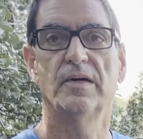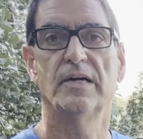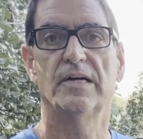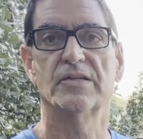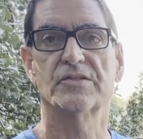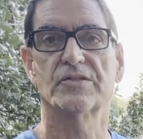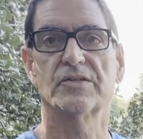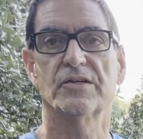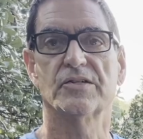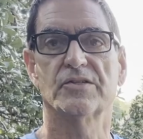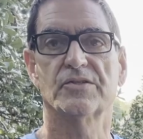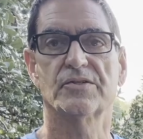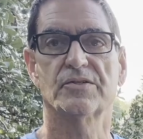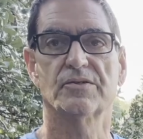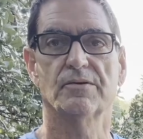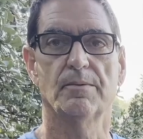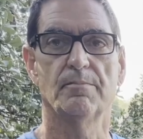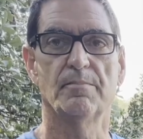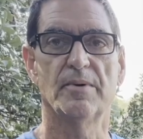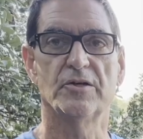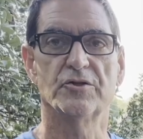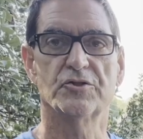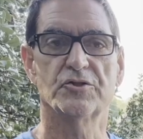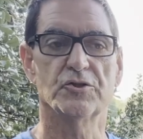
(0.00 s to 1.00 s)
As I
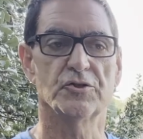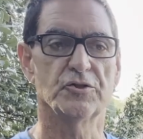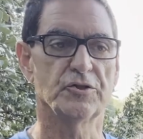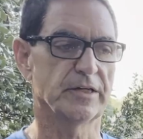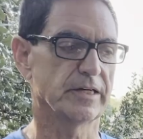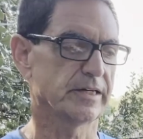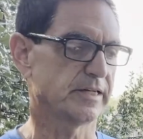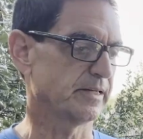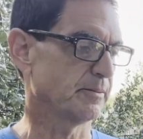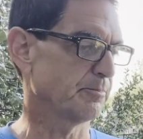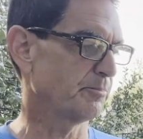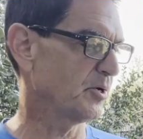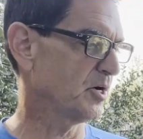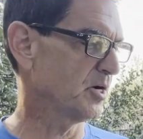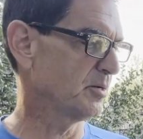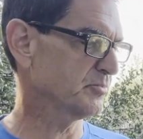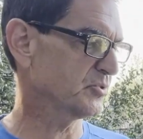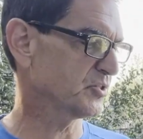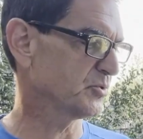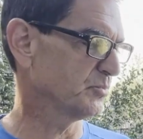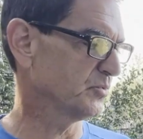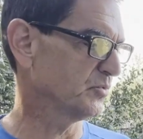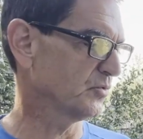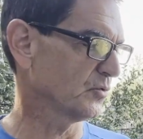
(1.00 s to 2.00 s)
mentioned, you got to have pumps
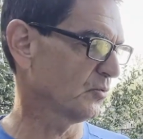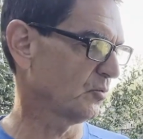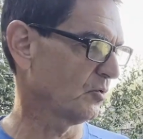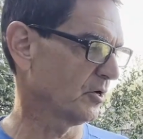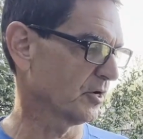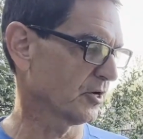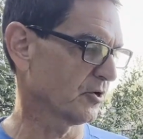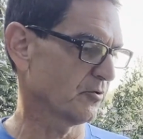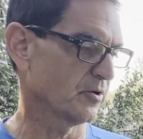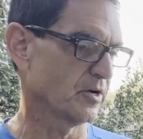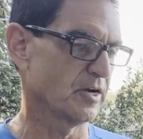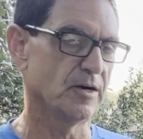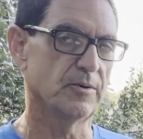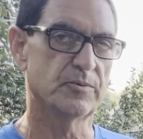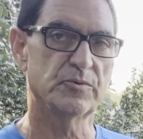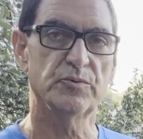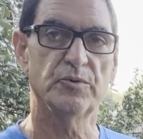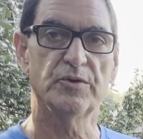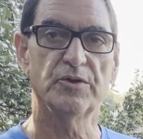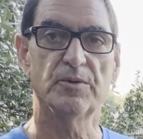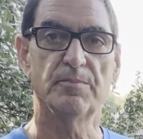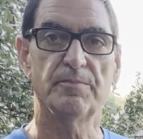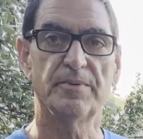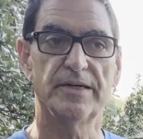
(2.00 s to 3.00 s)
to move the water around
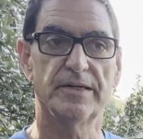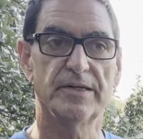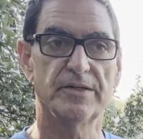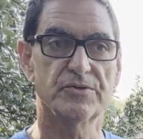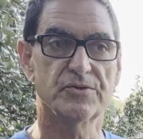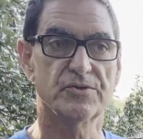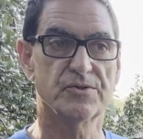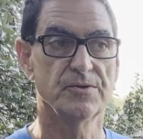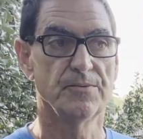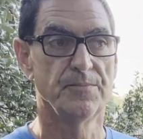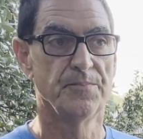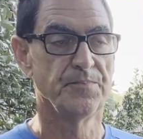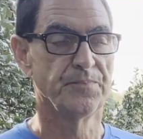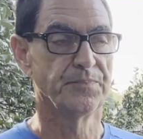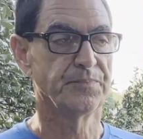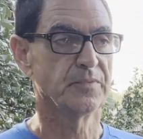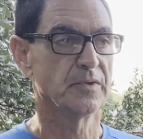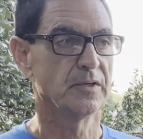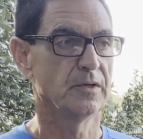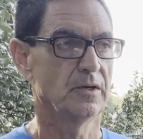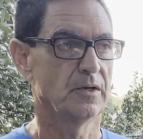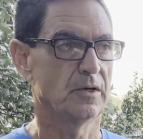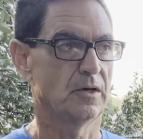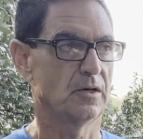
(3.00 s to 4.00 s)
between the beds.
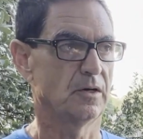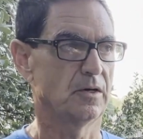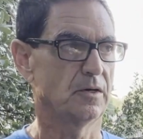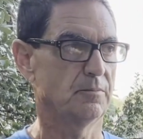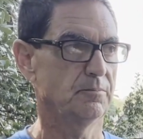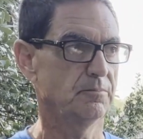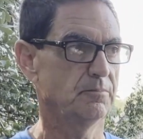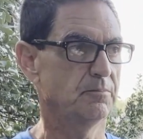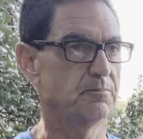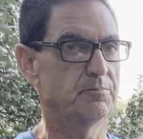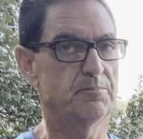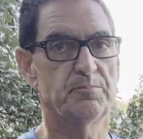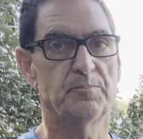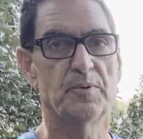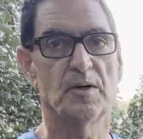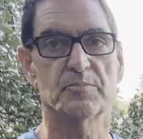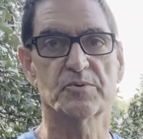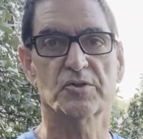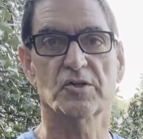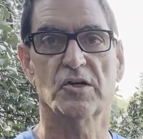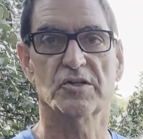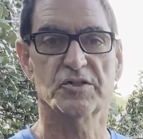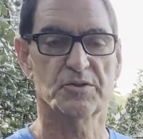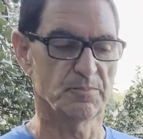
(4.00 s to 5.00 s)
Pumps
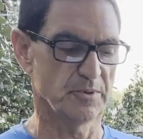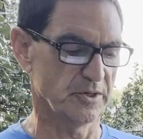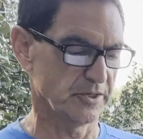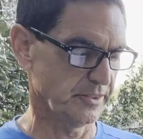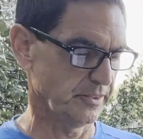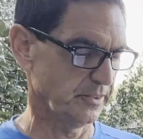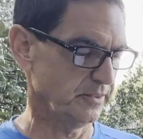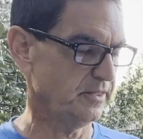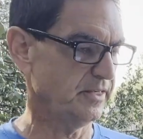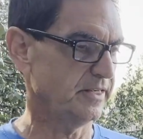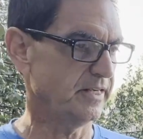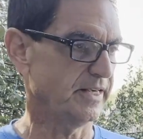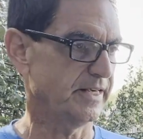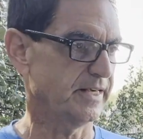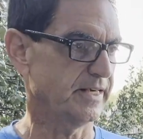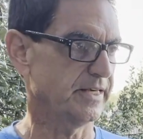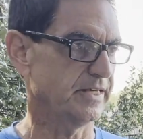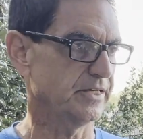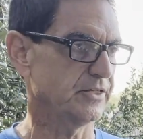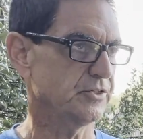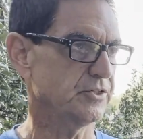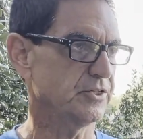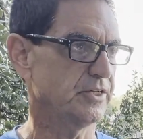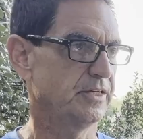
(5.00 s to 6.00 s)
cost money,
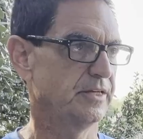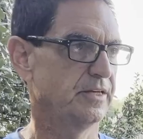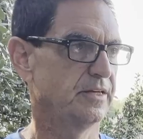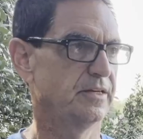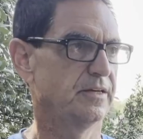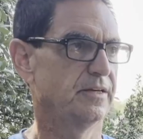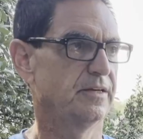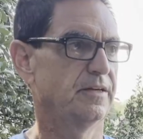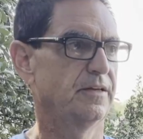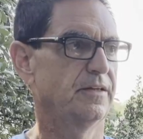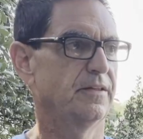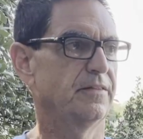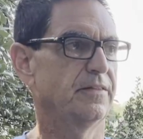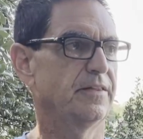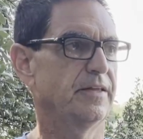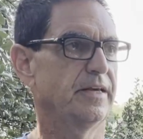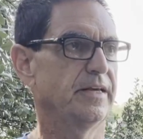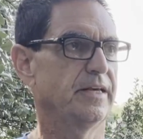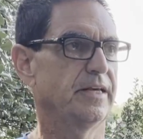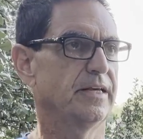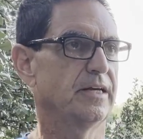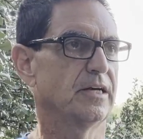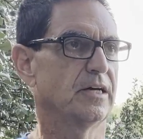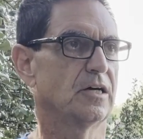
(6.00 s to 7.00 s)
and
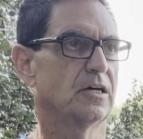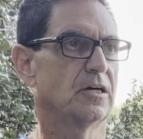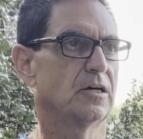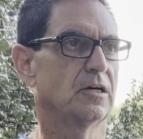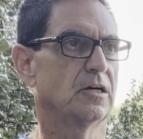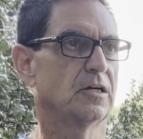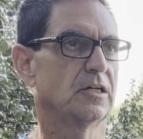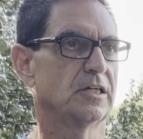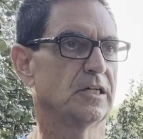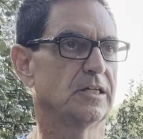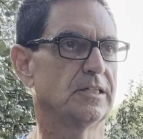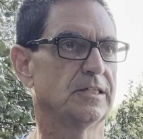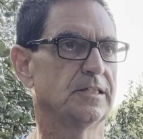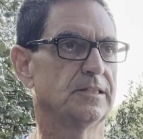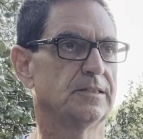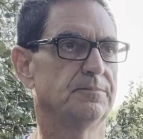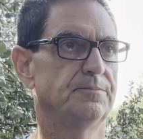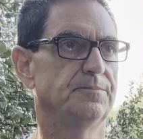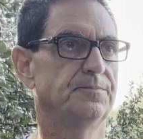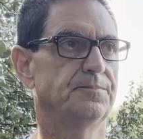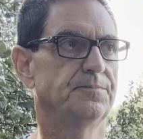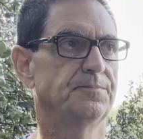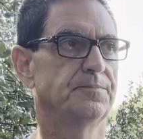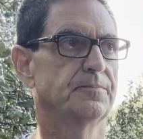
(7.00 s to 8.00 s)
they are,
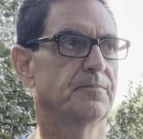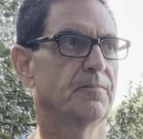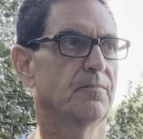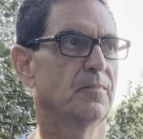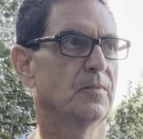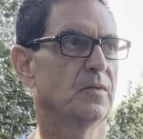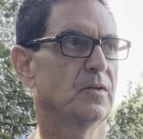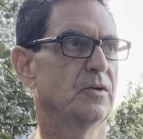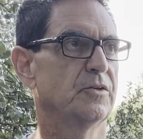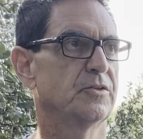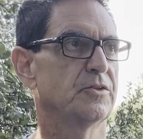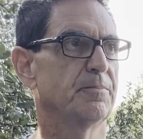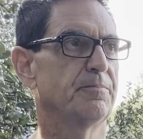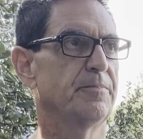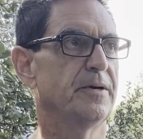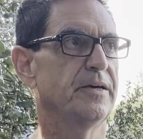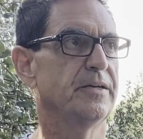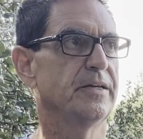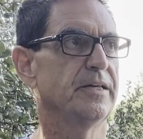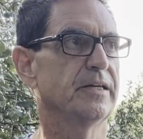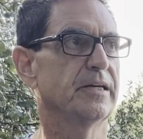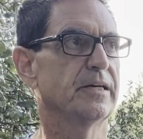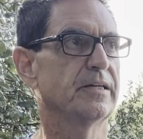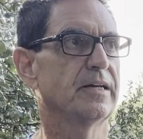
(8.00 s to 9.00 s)

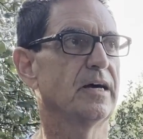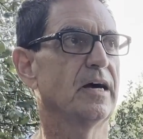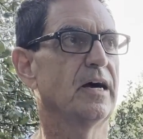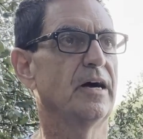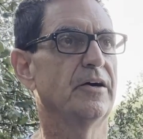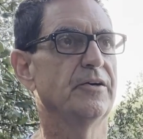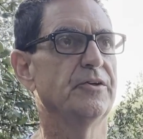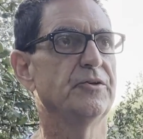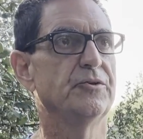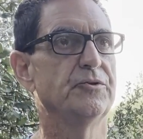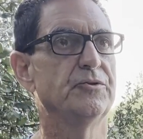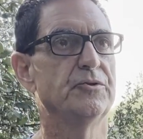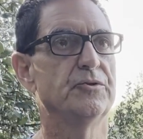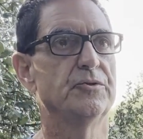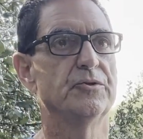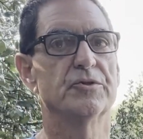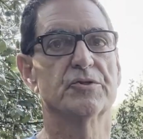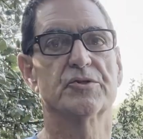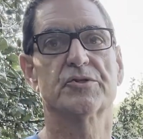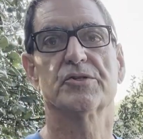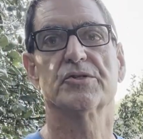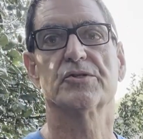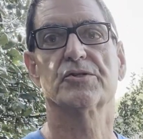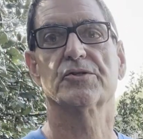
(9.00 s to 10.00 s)
depending on how you do your
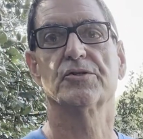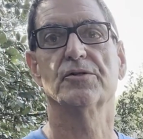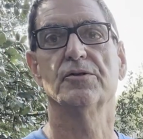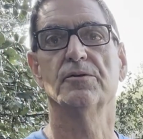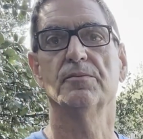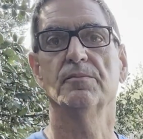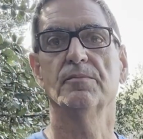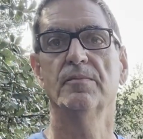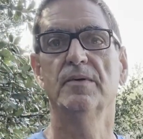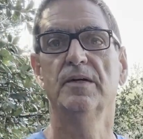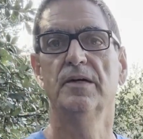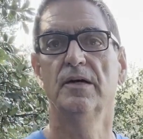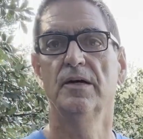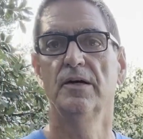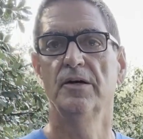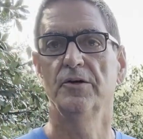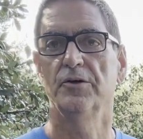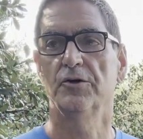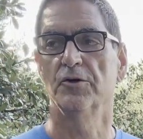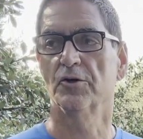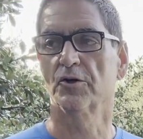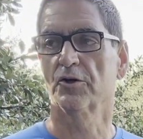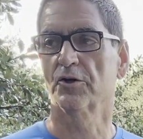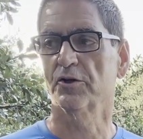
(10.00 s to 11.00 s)
system,
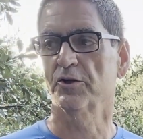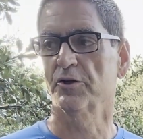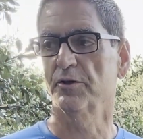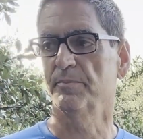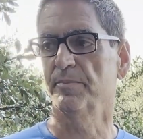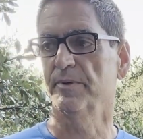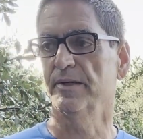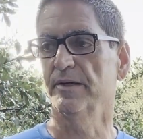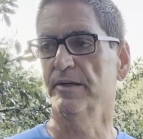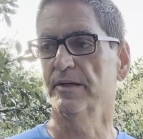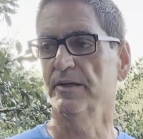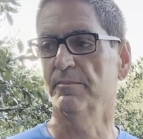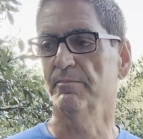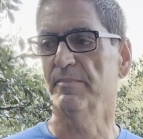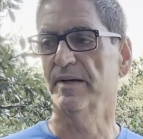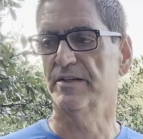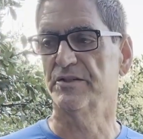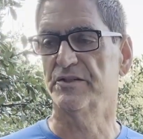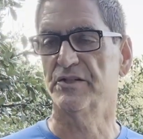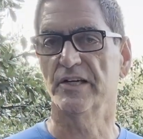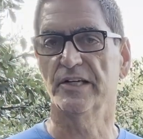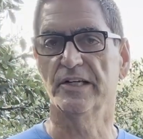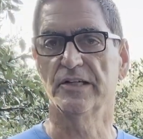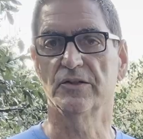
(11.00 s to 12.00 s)
you're going to be
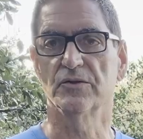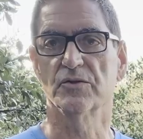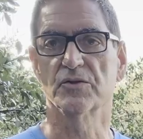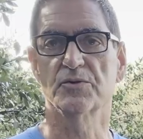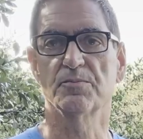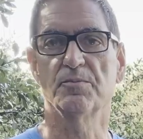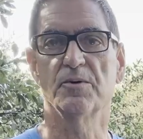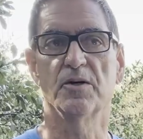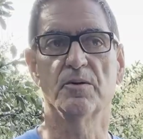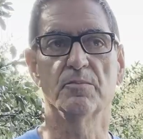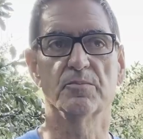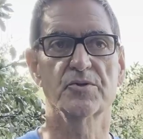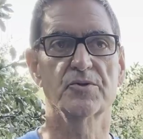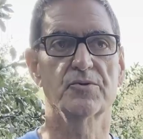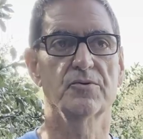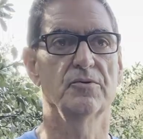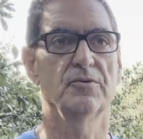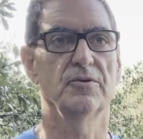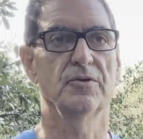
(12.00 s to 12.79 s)
maintaining those pumps.